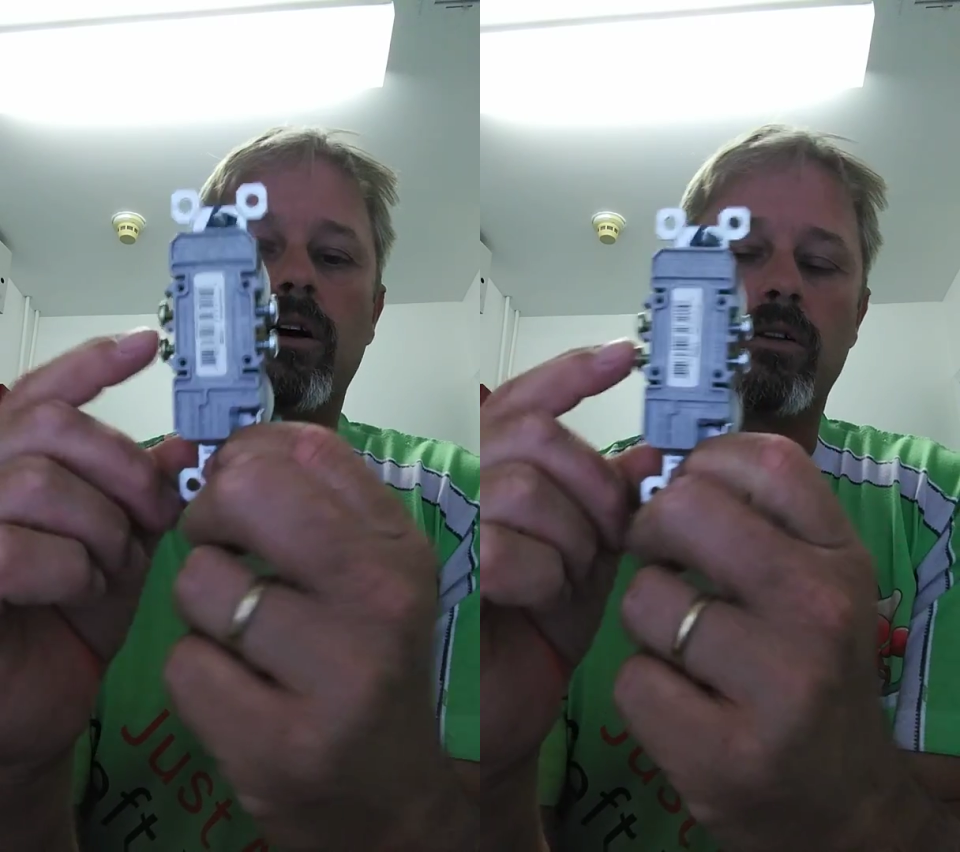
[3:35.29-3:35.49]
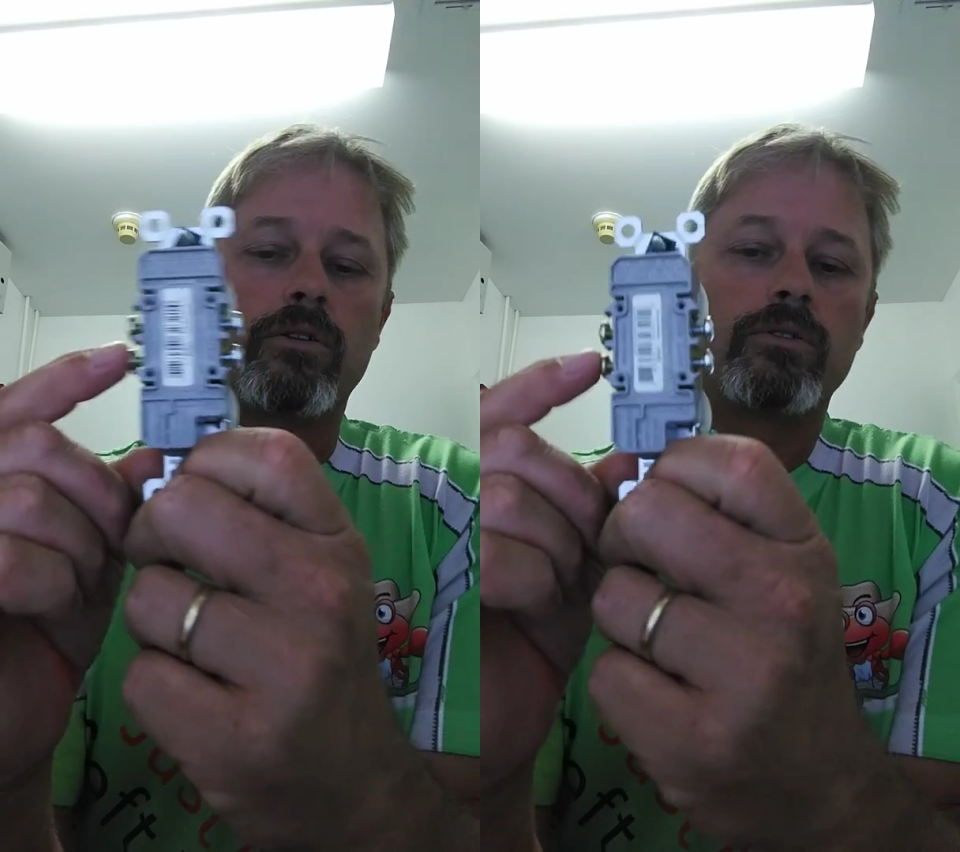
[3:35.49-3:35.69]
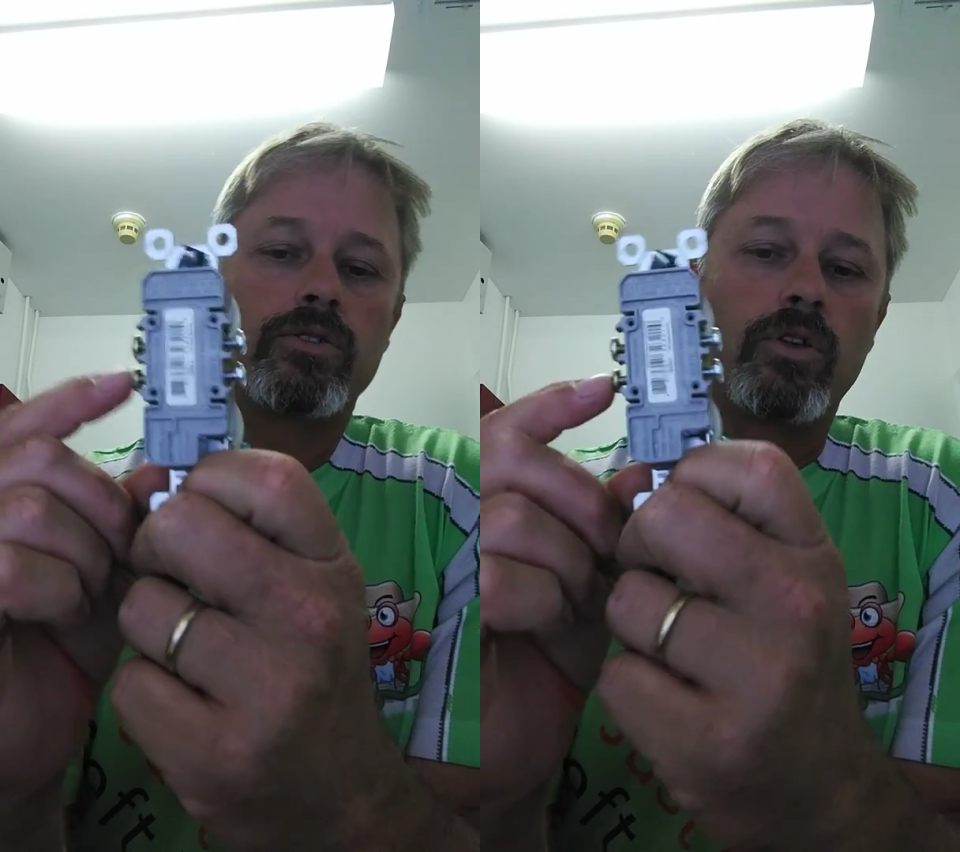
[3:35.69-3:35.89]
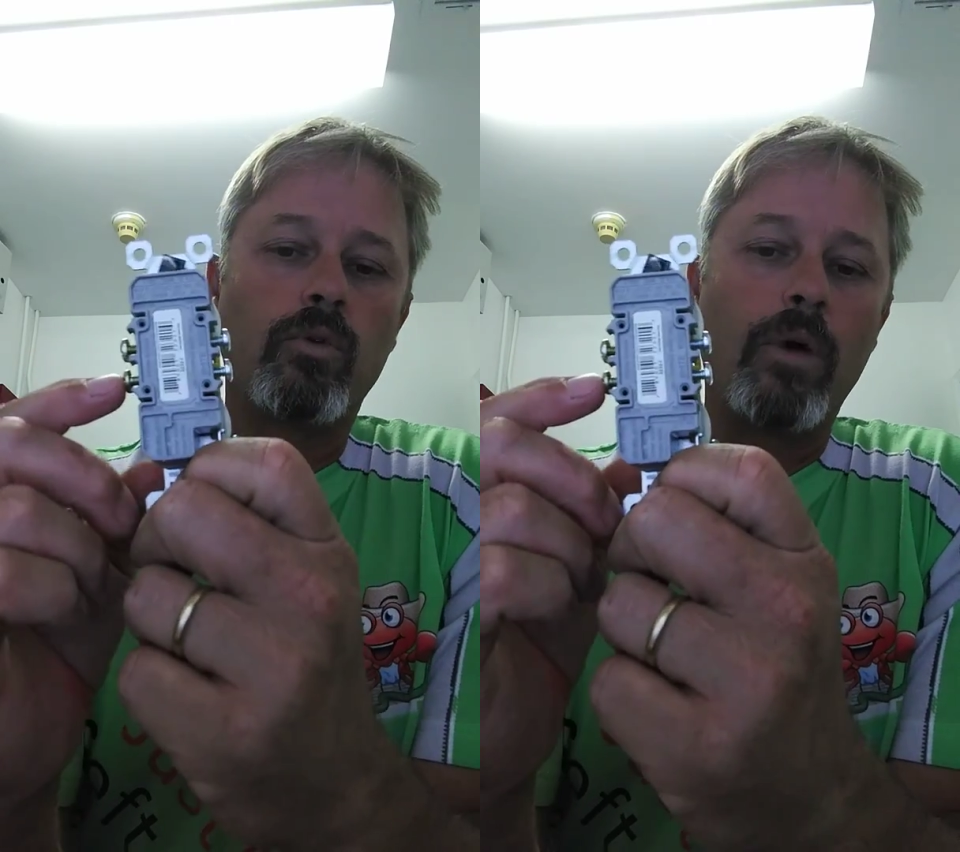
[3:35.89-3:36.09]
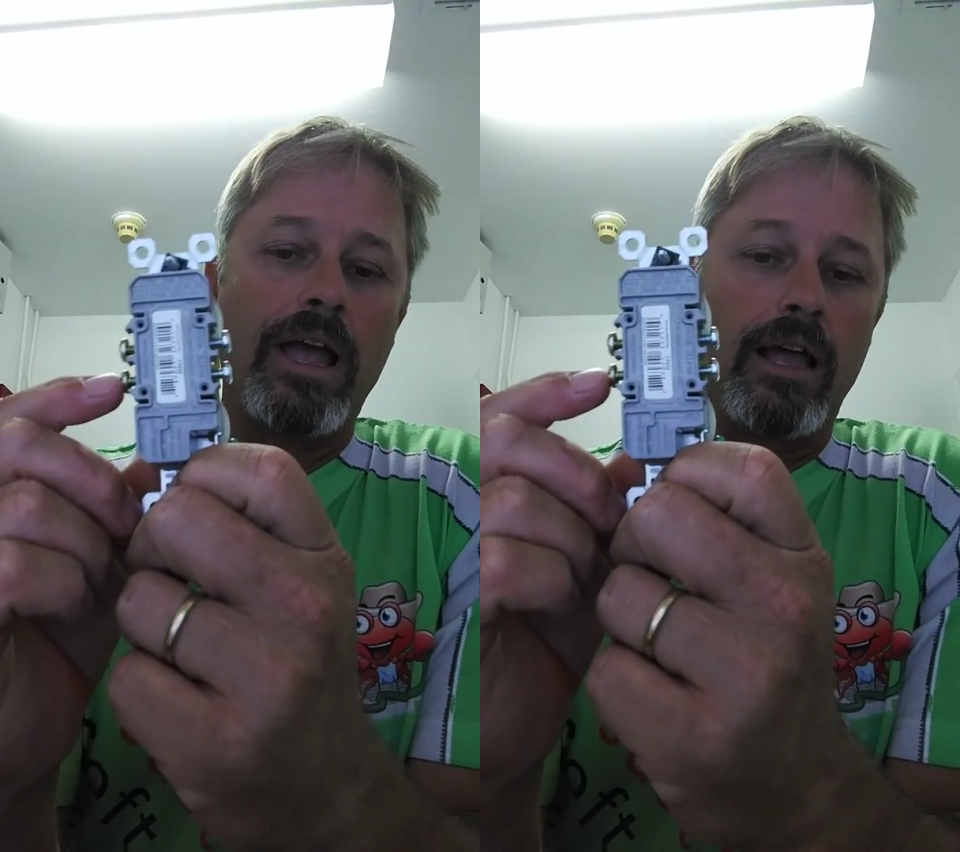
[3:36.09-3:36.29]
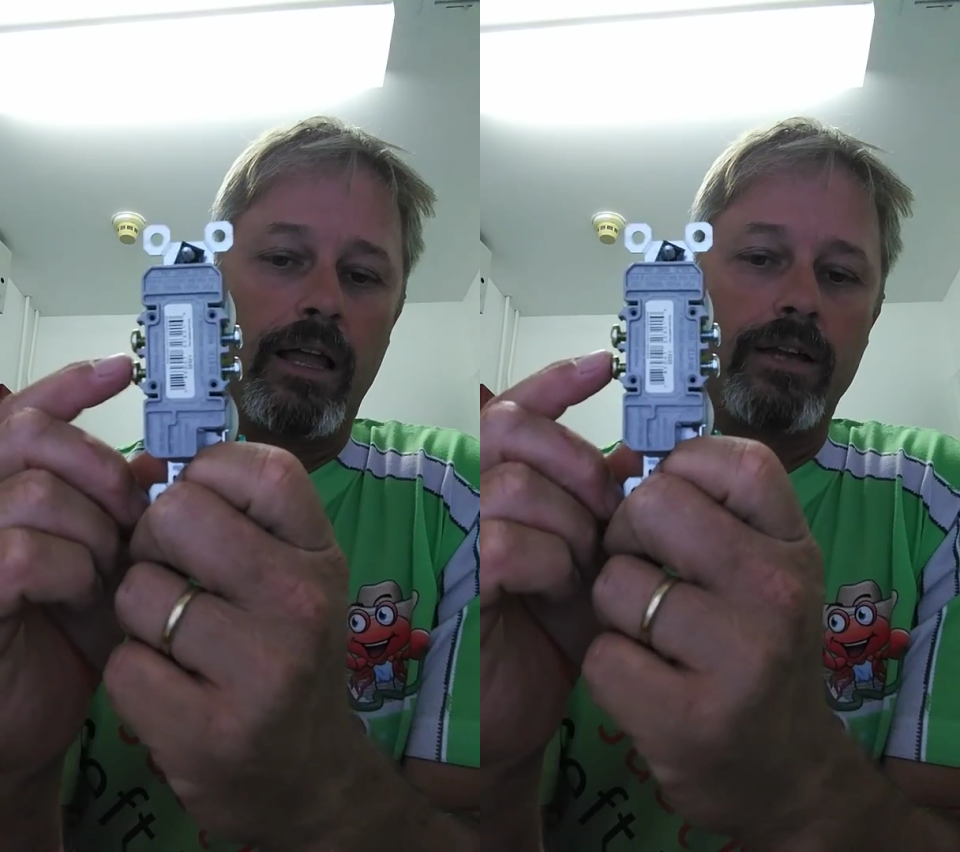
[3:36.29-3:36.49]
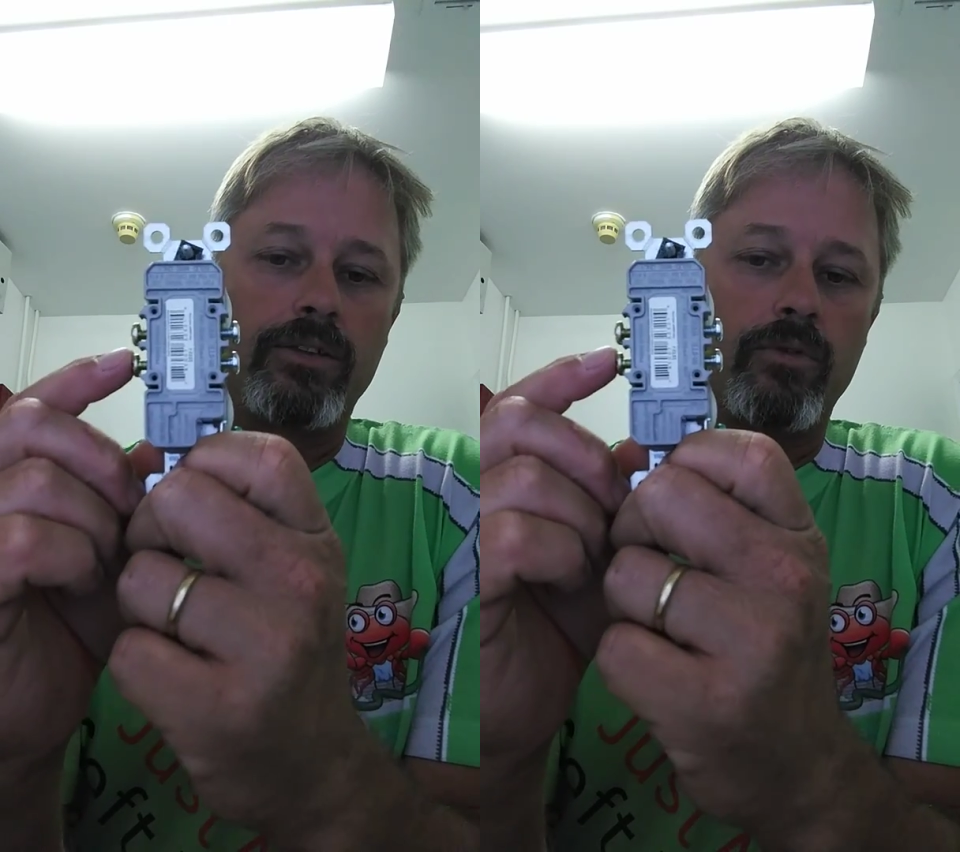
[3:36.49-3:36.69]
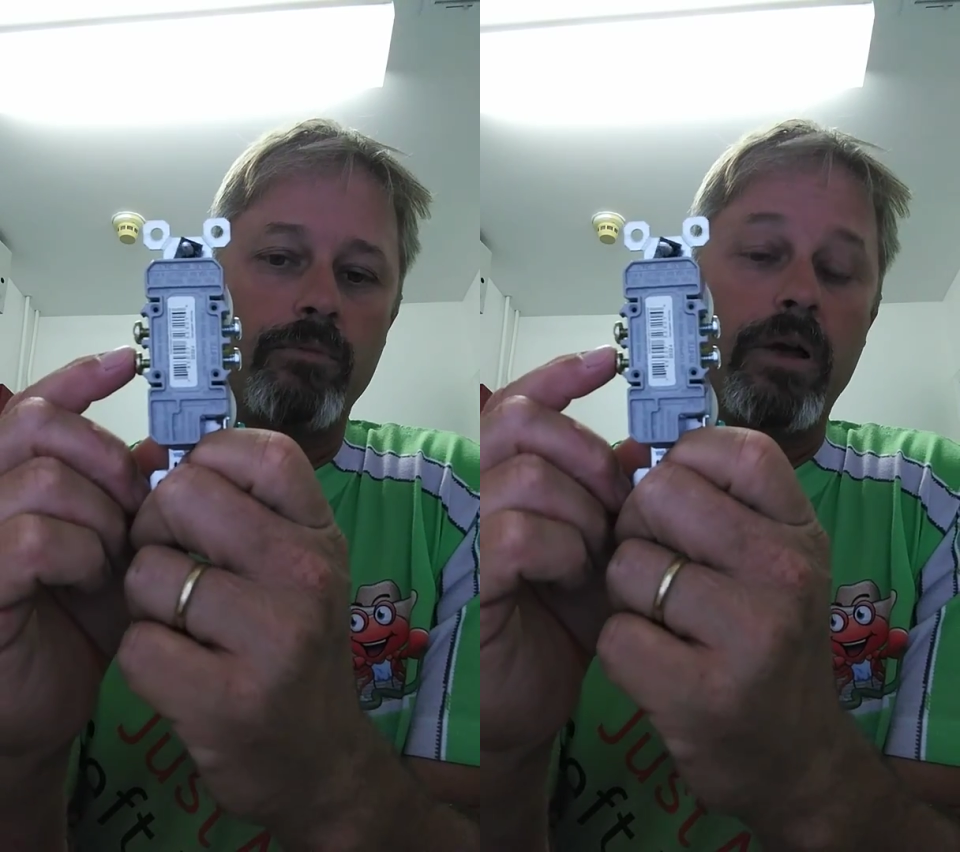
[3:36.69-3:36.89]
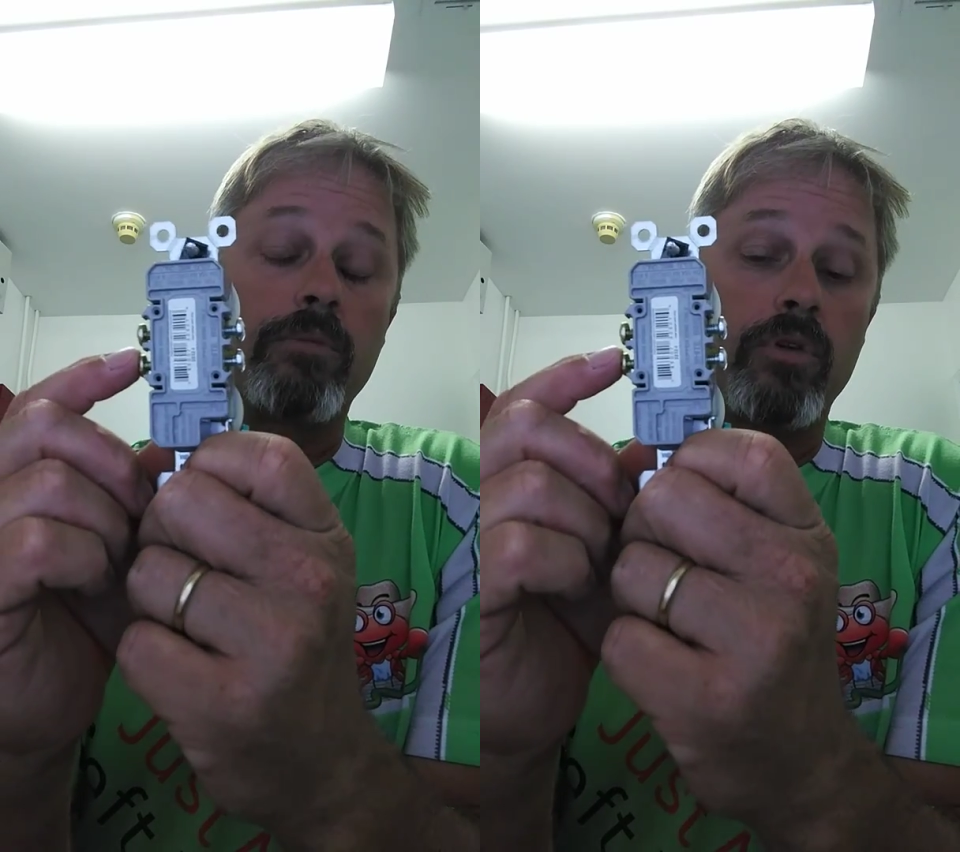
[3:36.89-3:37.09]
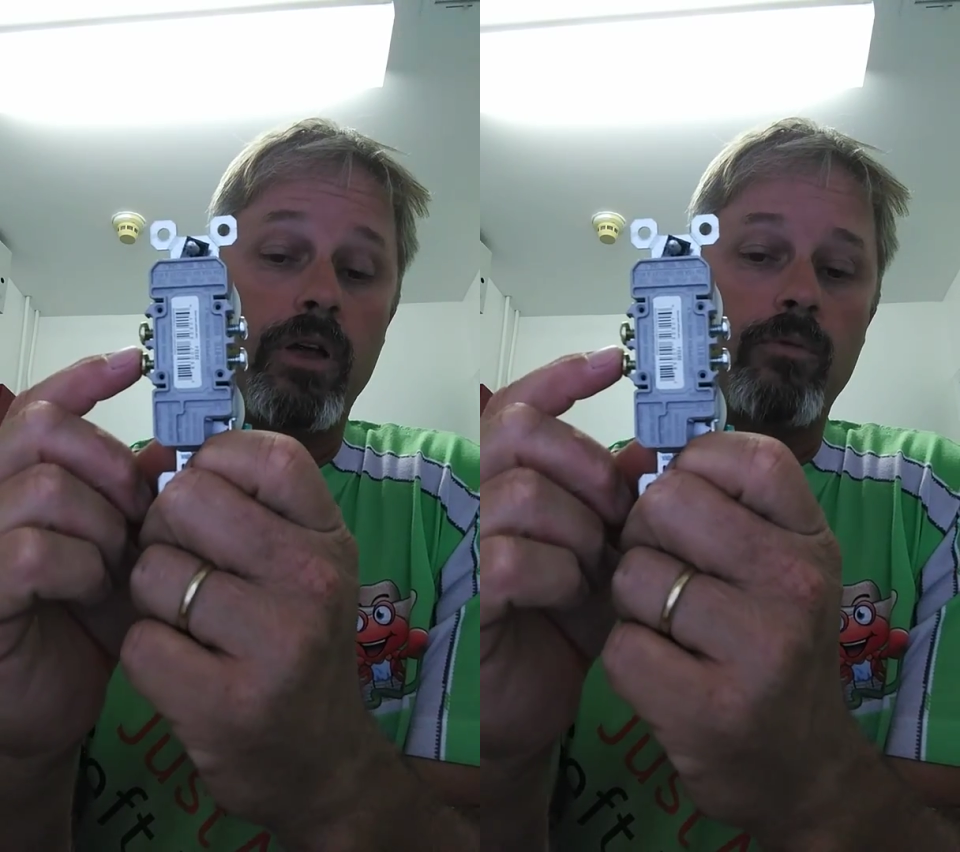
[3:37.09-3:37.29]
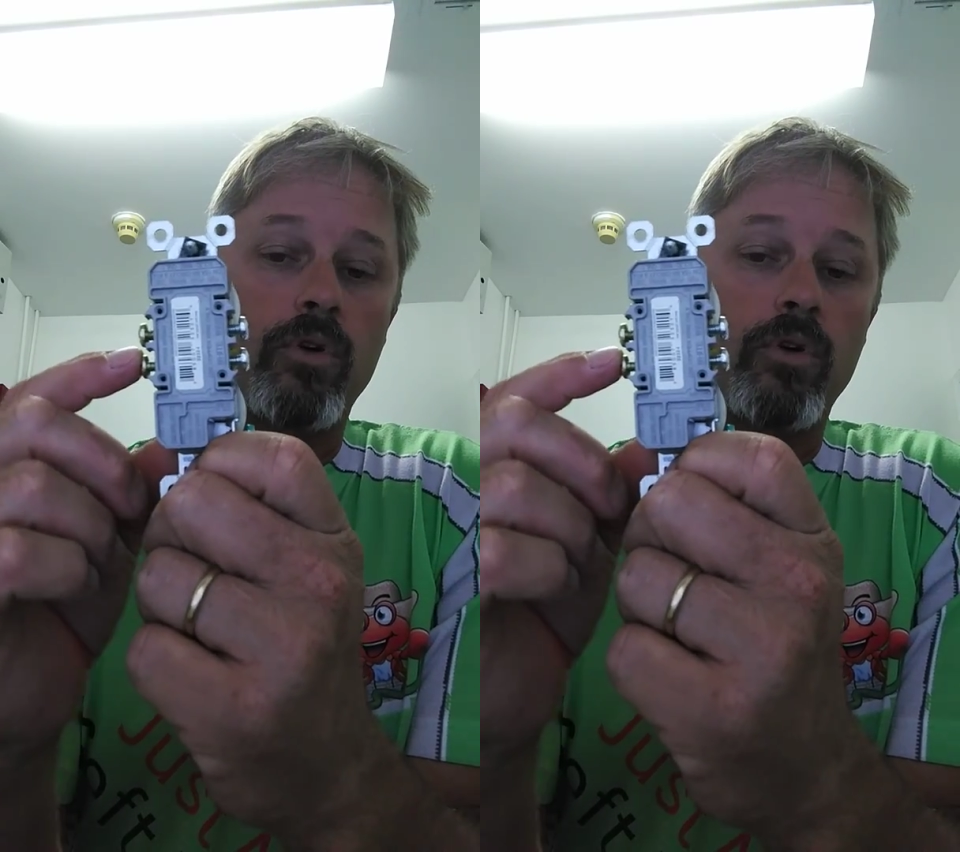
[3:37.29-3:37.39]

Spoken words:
color. So the way I like to remember them